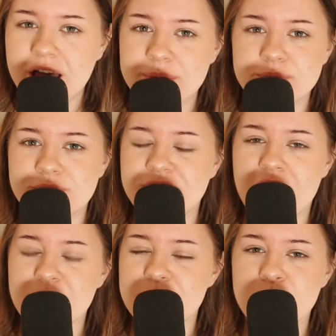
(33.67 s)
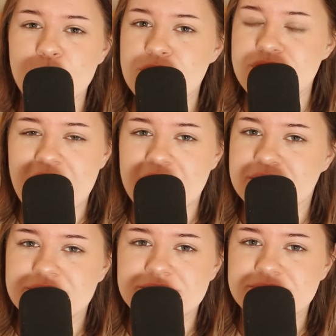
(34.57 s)
I'm very boring.
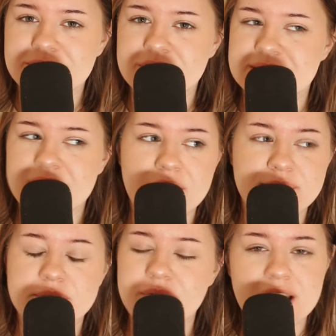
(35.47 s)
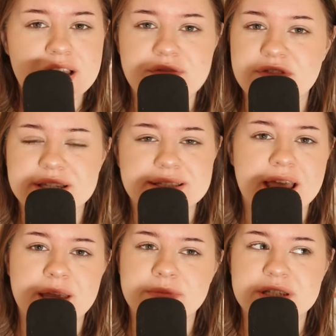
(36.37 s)
You see, I live the
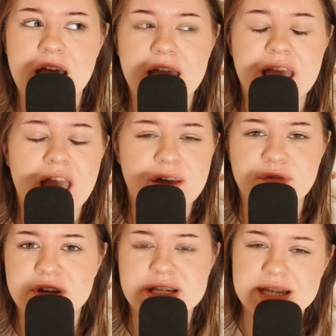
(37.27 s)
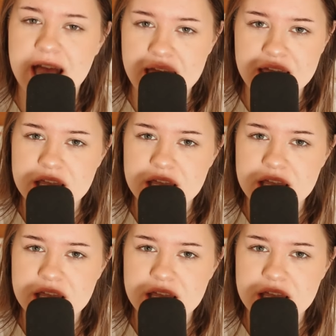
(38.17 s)
same day every day.